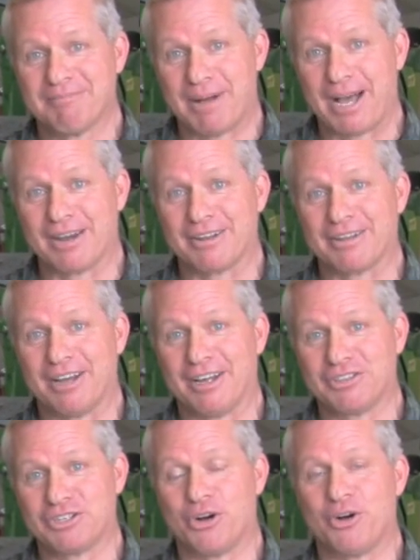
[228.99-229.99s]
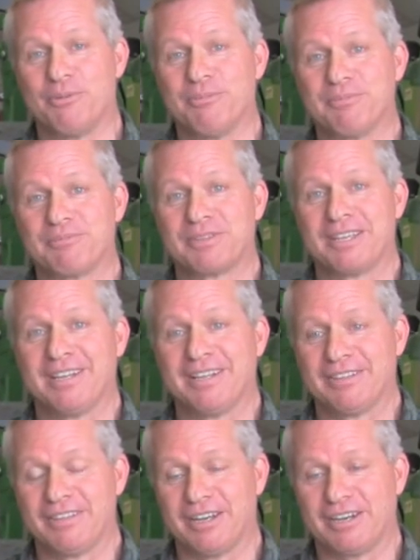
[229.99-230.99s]
uh, dome
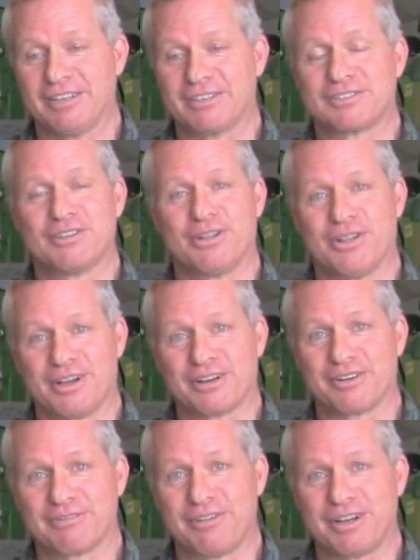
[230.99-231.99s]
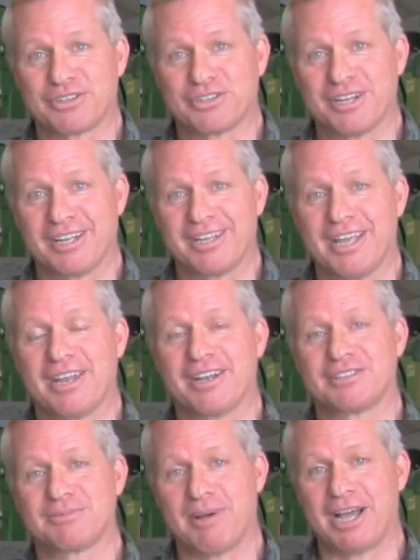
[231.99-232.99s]
that is no longer functioning and
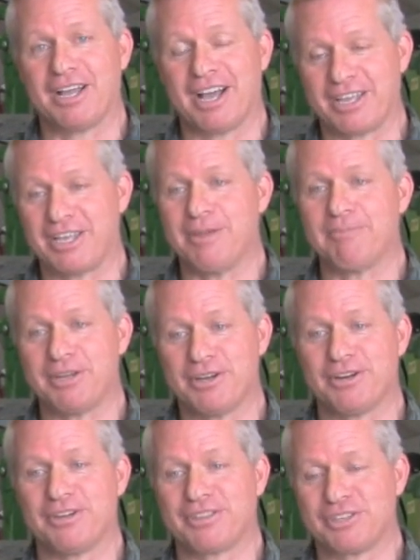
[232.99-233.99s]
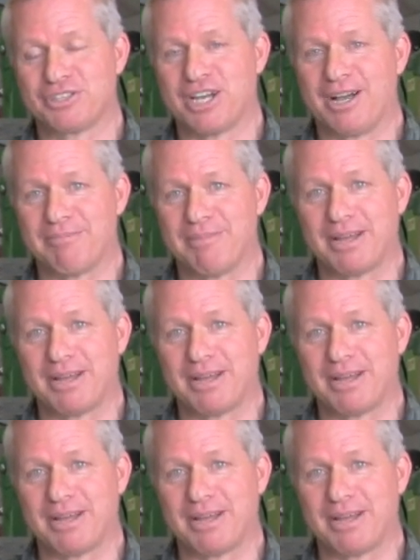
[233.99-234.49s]
it's my I keep it here at the shop.